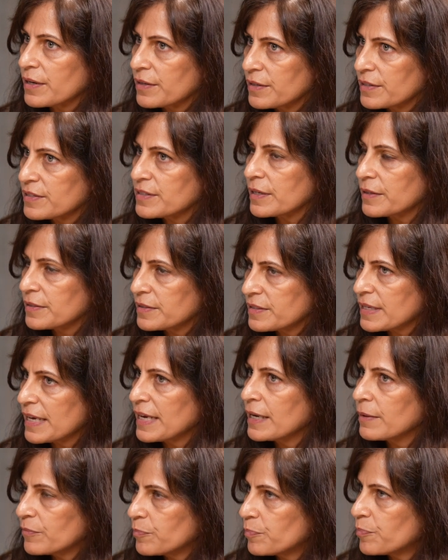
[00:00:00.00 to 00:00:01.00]
it's
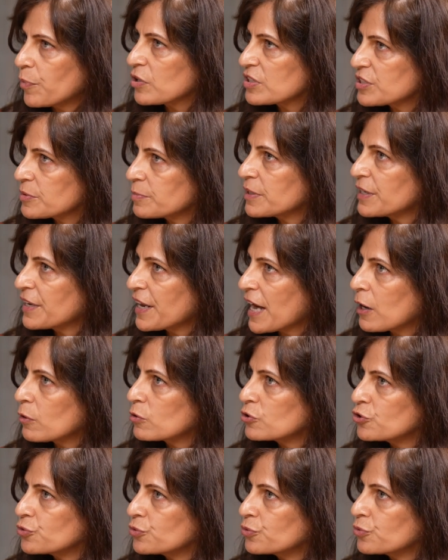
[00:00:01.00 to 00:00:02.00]
possible now
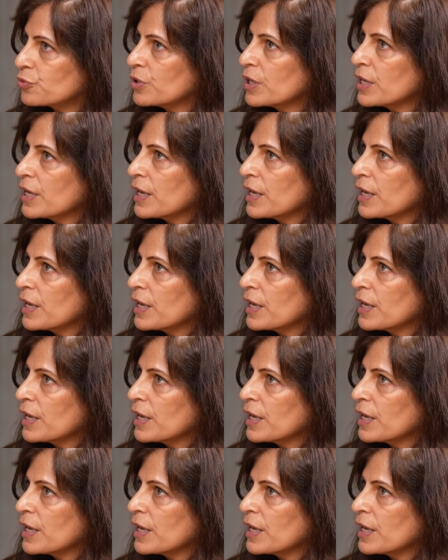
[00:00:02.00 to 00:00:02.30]
to